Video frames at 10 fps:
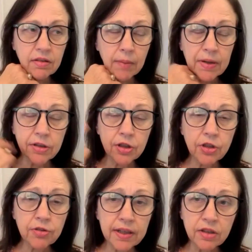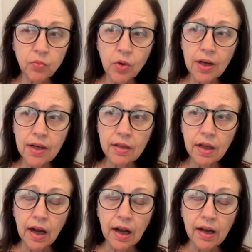Two things.
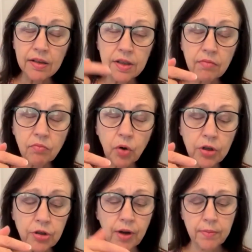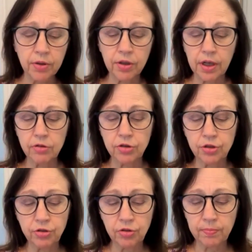One, were you able to
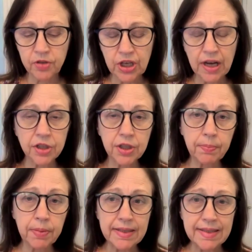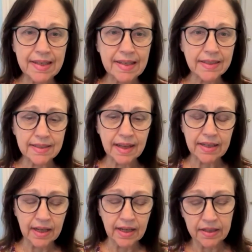go to ChatGPT
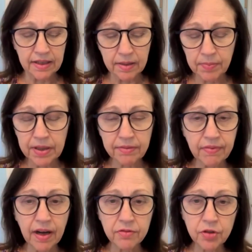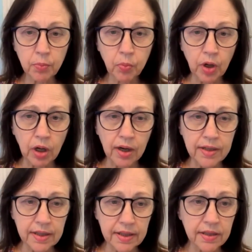and say, give me 5
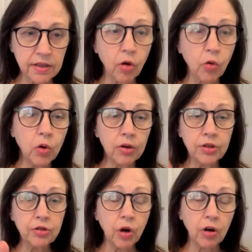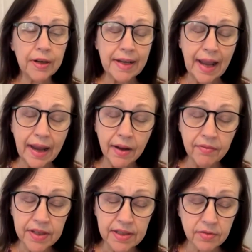tripwire ideas, or you
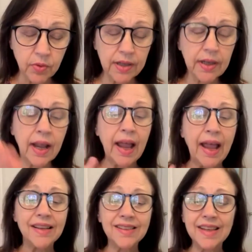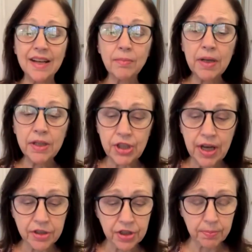already have this one? Tell
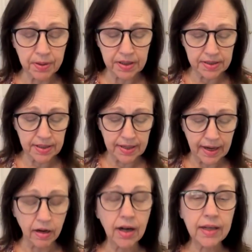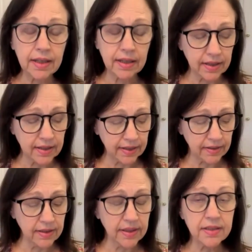me, ChatGPT, how I can
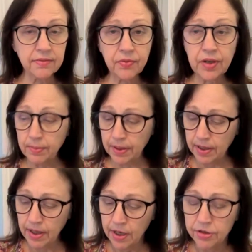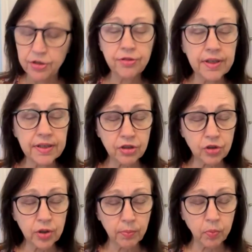connect this freebie to
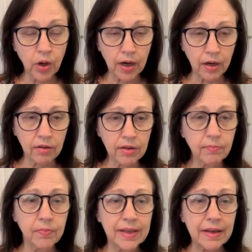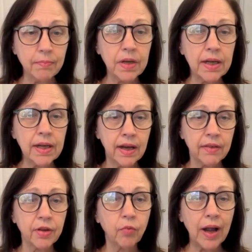this tripwire. Give
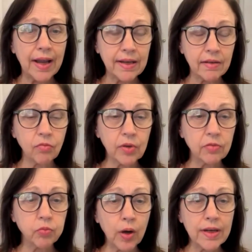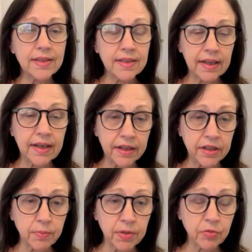me the way what is the
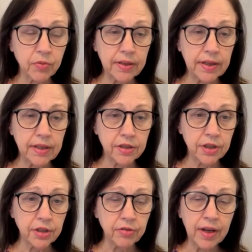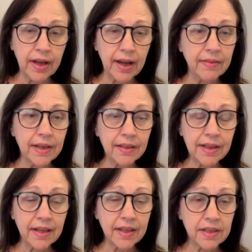connection between these two?
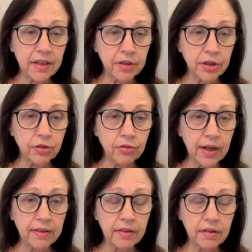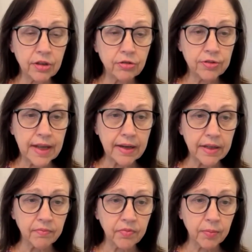And then let it tell you and
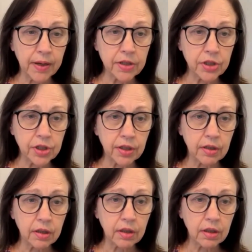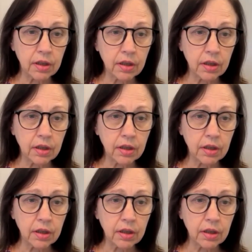use that information.